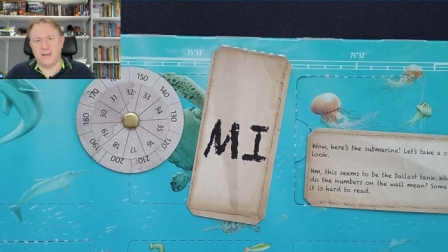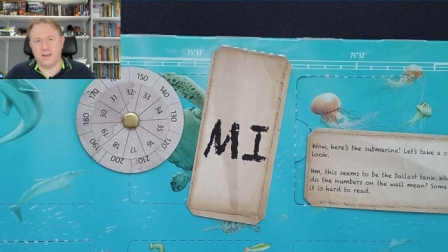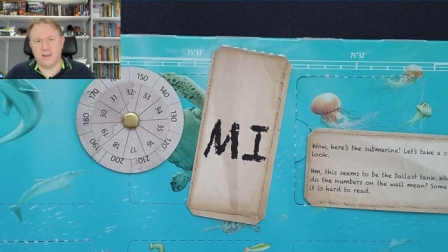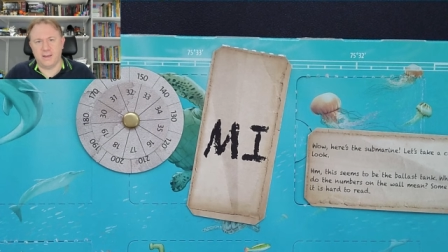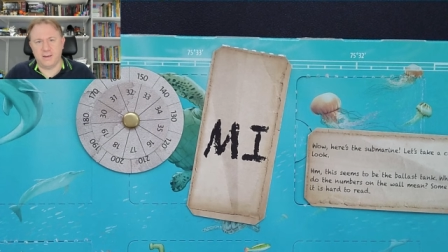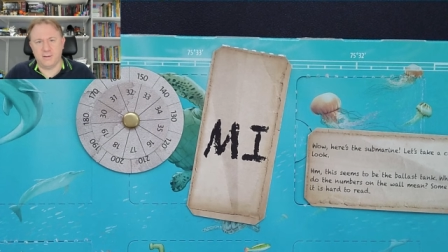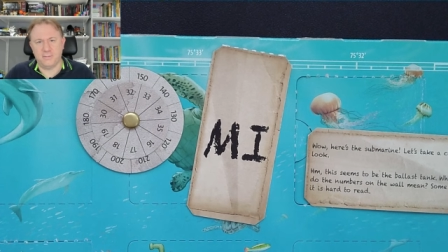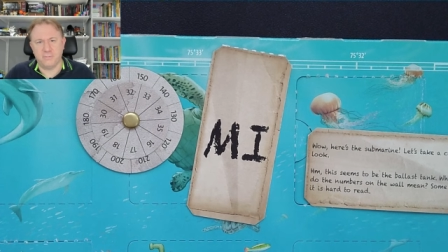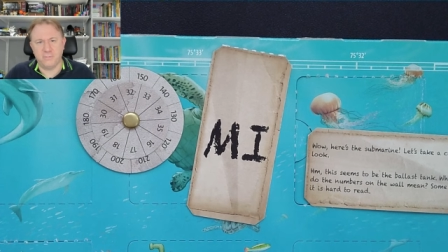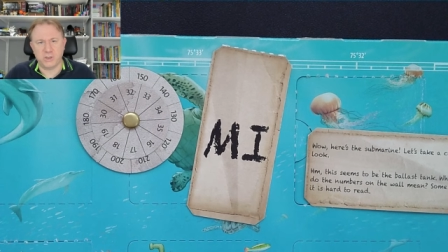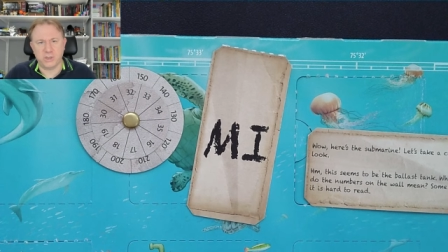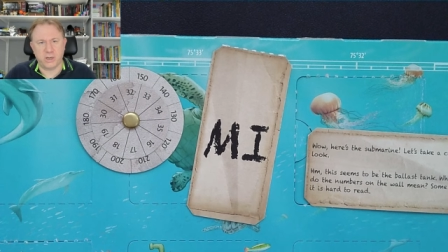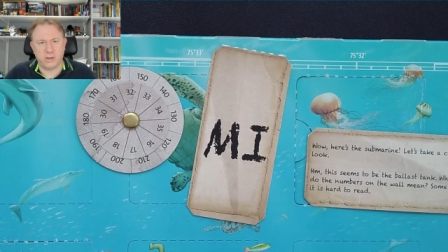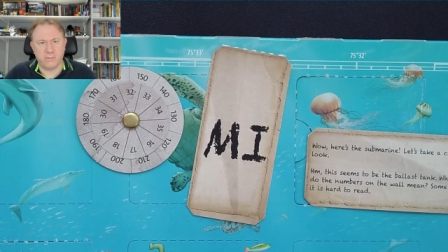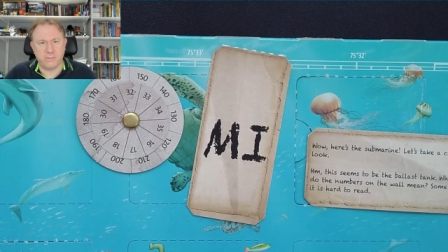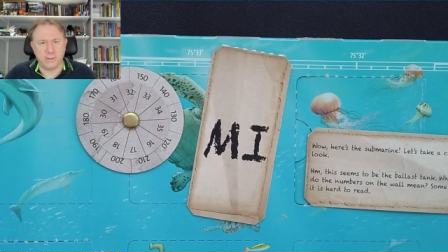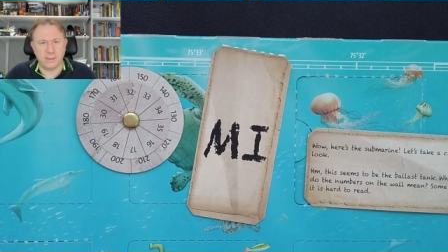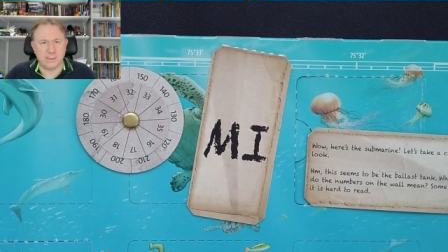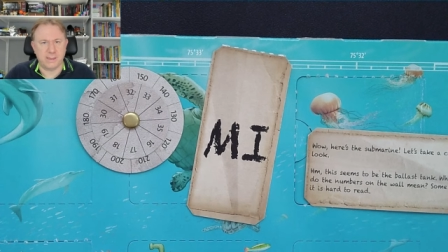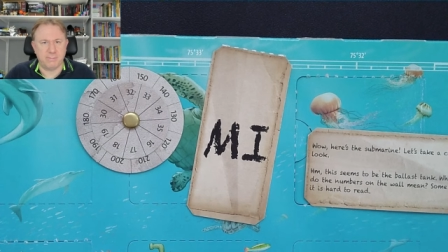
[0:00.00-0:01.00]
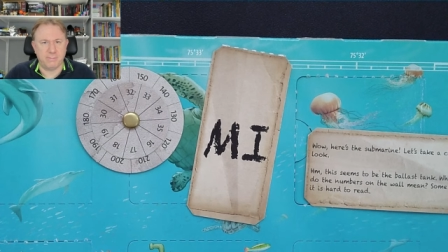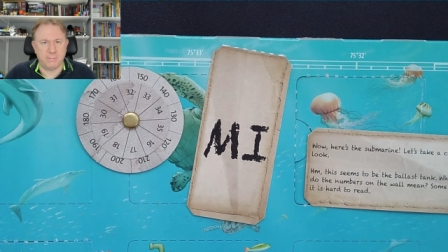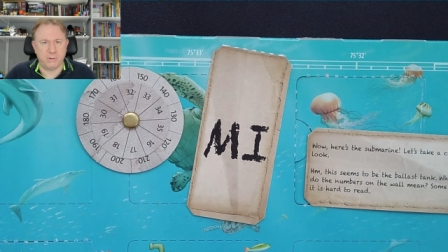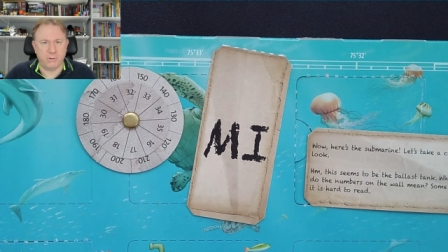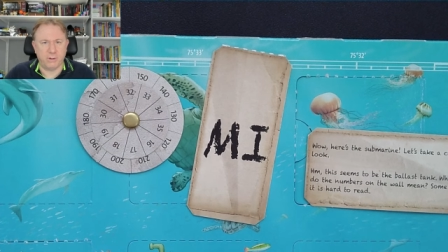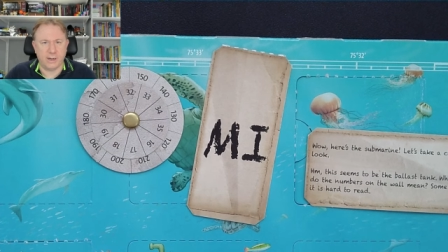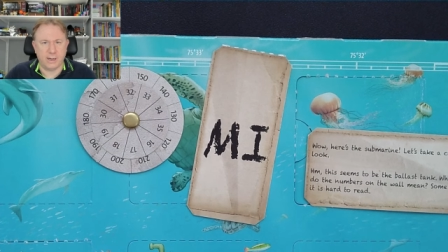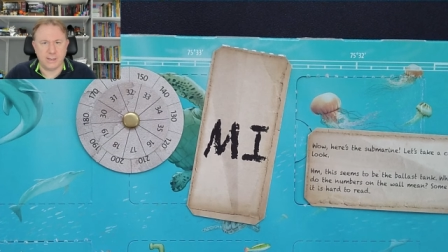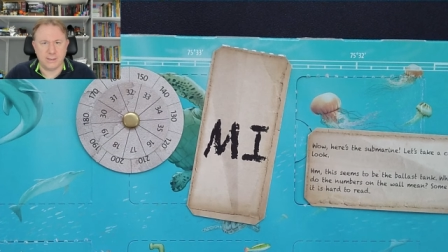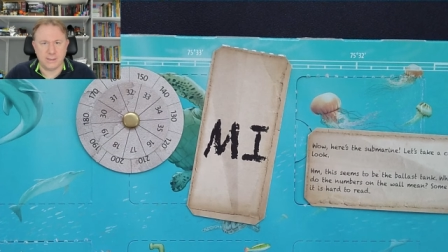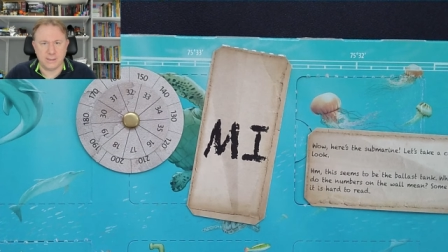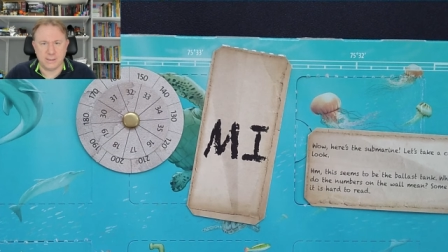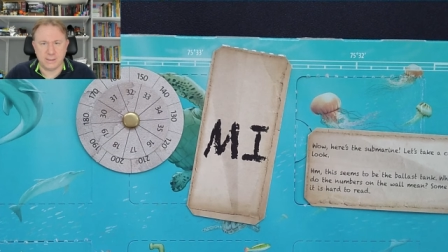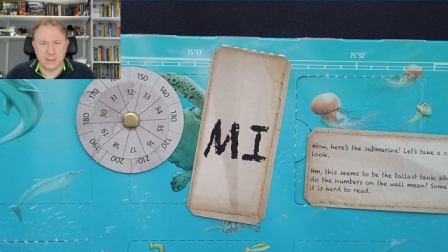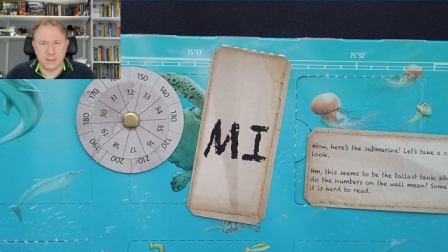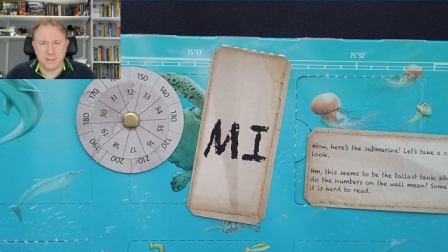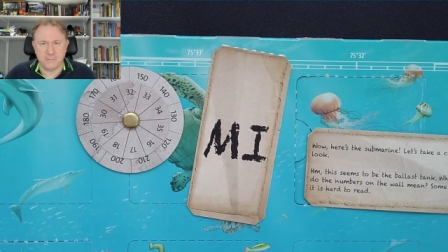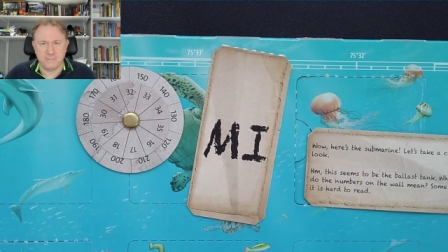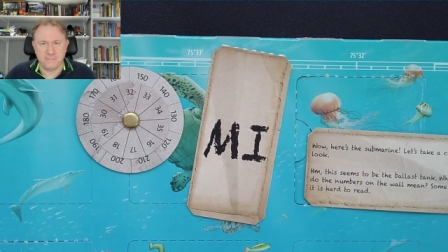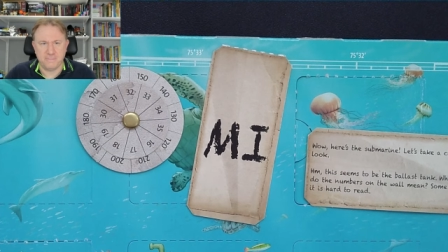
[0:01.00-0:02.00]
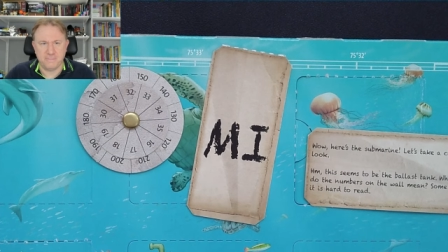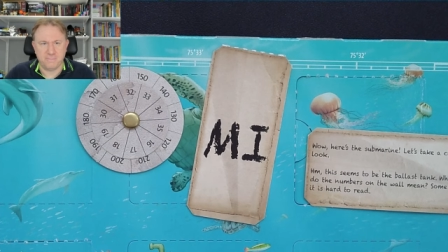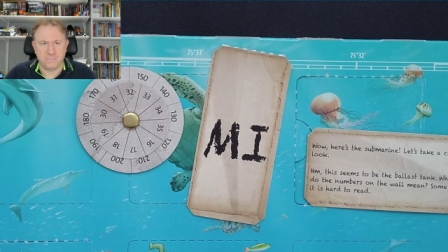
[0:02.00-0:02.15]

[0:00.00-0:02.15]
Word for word: um, which I will assemble on a later day.